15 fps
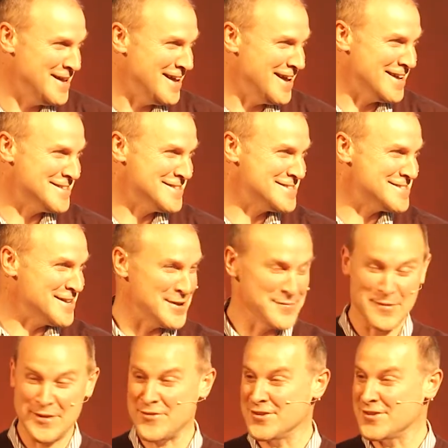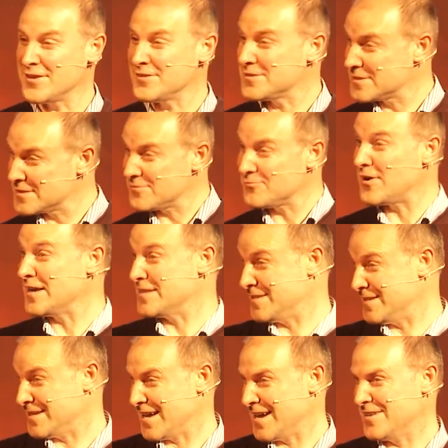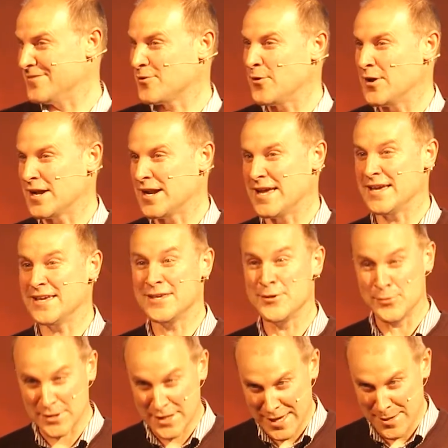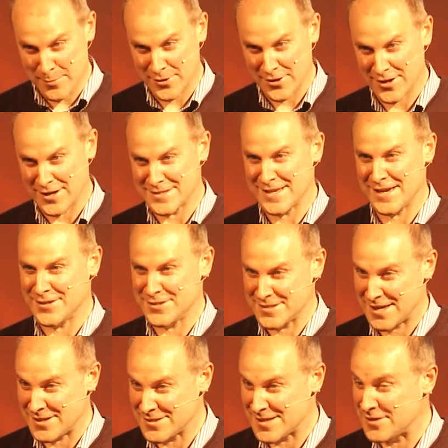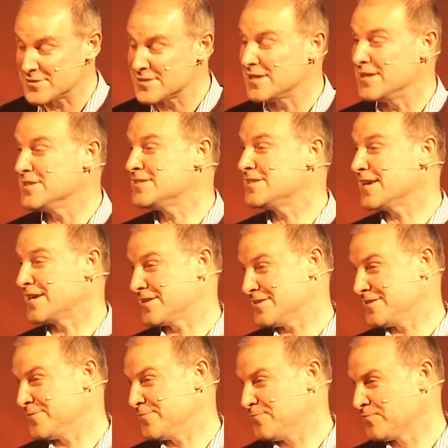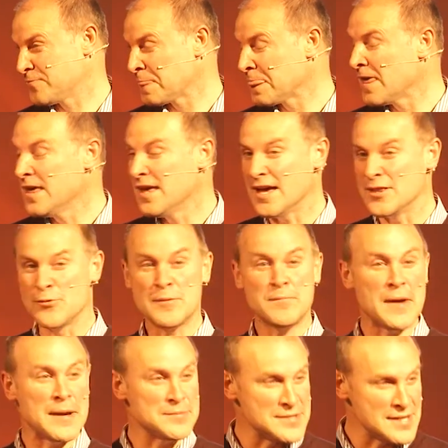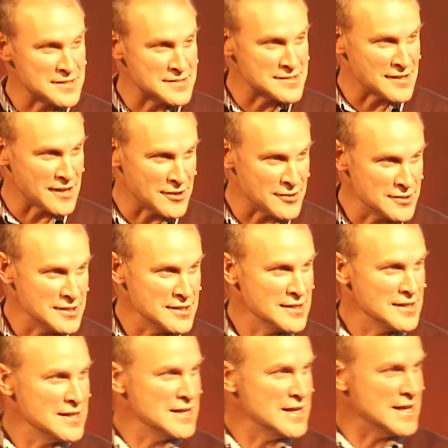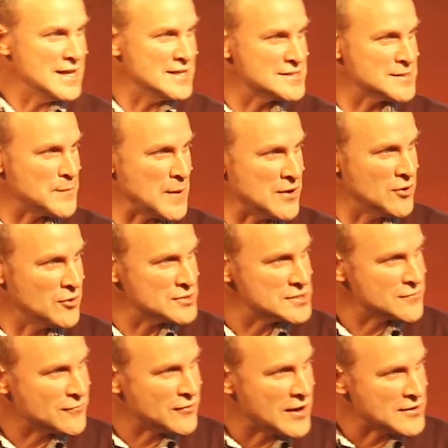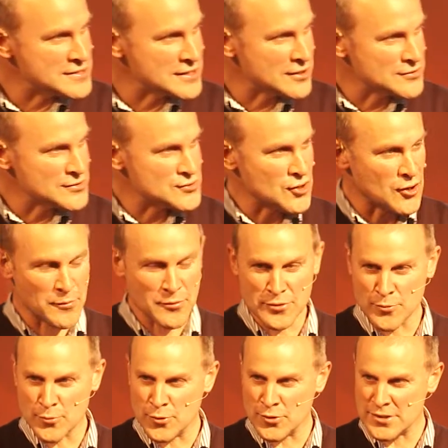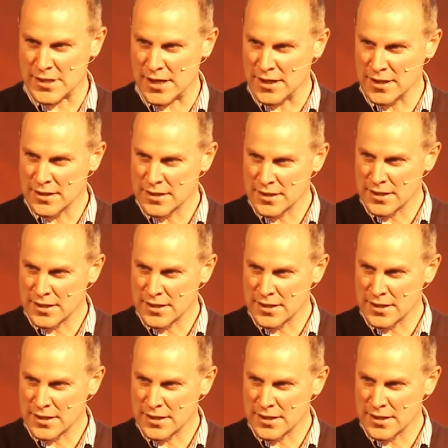And if you don't right it again quickly, you will keep on going down and down and down until it sinks. And the word baptizo is about not just floating on top of the water.